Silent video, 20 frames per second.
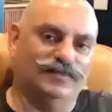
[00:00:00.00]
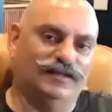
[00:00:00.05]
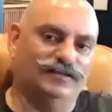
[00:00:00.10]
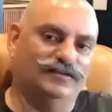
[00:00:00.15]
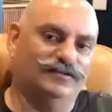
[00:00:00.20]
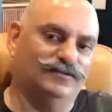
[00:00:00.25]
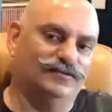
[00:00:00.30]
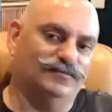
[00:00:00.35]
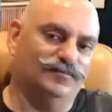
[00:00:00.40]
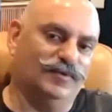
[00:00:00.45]

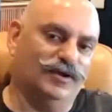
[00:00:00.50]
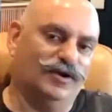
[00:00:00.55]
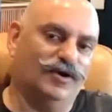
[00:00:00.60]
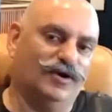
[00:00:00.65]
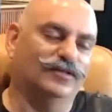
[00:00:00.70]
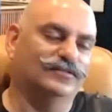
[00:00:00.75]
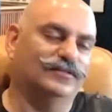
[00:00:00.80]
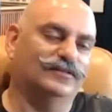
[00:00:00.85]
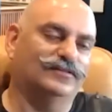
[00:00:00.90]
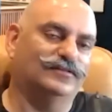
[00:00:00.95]
And
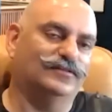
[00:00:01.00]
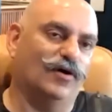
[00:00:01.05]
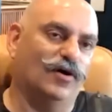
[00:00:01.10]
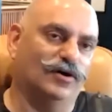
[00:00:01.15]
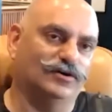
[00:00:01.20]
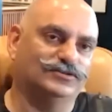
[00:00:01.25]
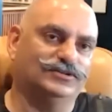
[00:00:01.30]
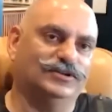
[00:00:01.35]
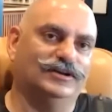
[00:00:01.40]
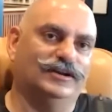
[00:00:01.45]
because it's
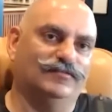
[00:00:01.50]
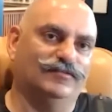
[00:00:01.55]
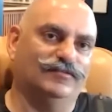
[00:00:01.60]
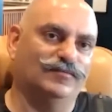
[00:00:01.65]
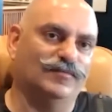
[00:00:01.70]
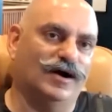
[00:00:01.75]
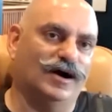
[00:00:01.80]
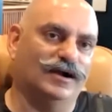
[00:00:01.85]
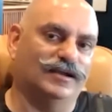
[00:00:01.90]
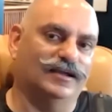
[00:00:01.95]

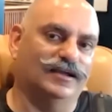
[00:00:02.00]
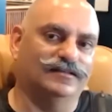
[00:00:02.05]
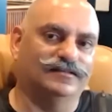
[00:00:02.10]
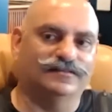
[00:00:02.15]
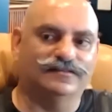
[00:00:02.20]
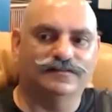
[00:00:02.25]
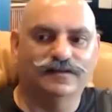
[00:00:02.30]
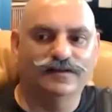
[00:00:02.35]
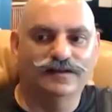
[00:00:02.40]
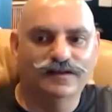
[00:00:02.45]
auction-driven
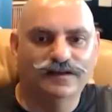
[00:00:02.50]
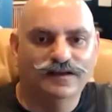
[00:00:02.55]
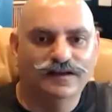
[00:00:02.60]
markets